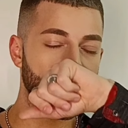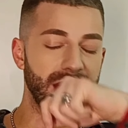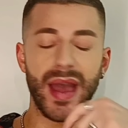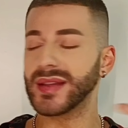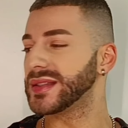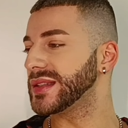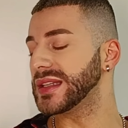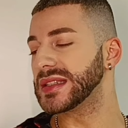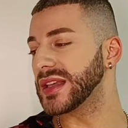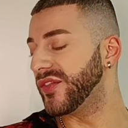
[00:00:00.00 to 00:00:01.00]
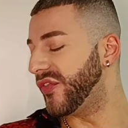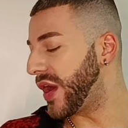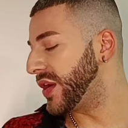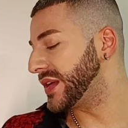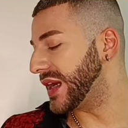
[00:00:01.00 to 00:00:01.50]
Yes, it's a
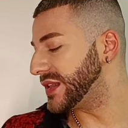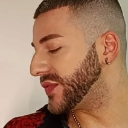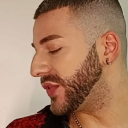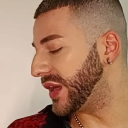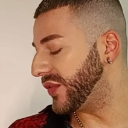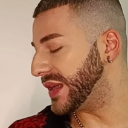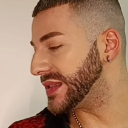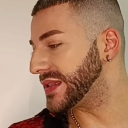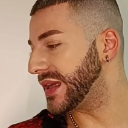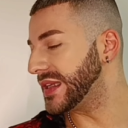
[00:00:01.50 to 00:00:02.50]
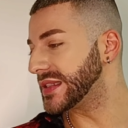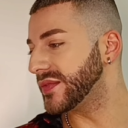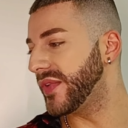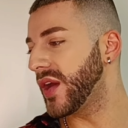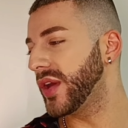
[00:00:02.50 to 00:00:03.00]
very nice fragrance. It's
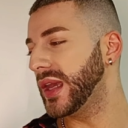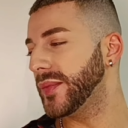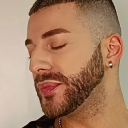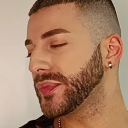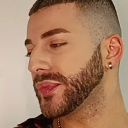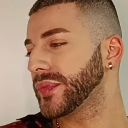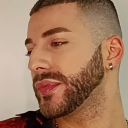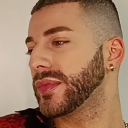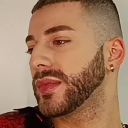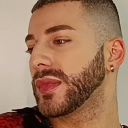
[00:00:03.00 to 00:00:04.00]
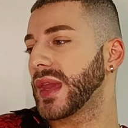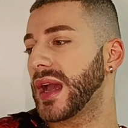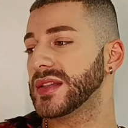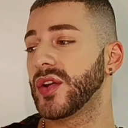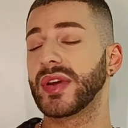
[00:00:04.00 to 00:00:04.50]
very,
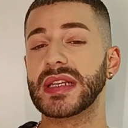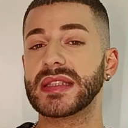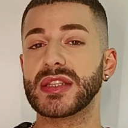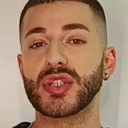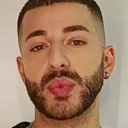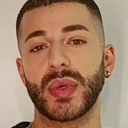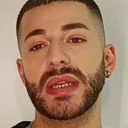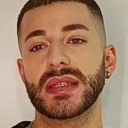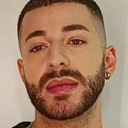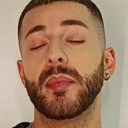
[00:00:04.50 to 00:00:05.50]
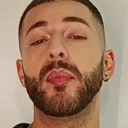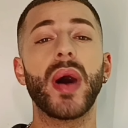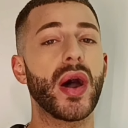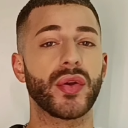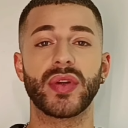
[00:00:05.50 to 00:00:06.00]
as I already said, sweet,
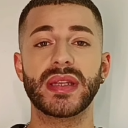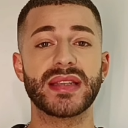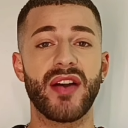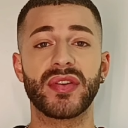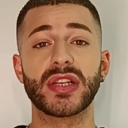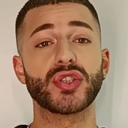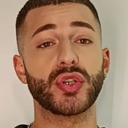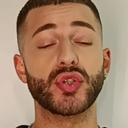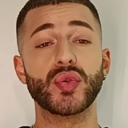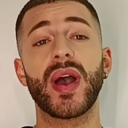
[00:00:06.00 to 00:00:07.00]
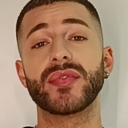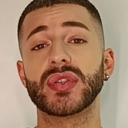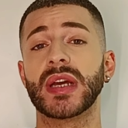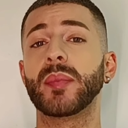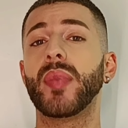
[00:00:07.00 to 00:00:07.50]
pottery, definitely. So you do have to
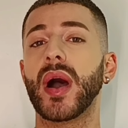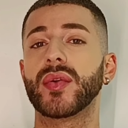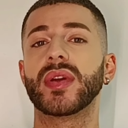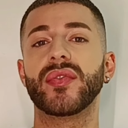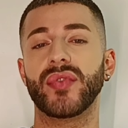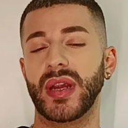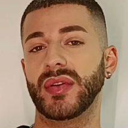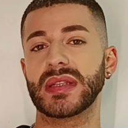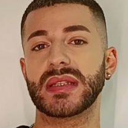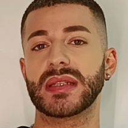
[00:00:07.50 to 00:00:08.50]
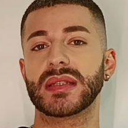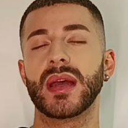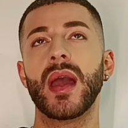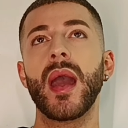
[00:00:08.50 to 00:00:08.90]
like pottery fragrances.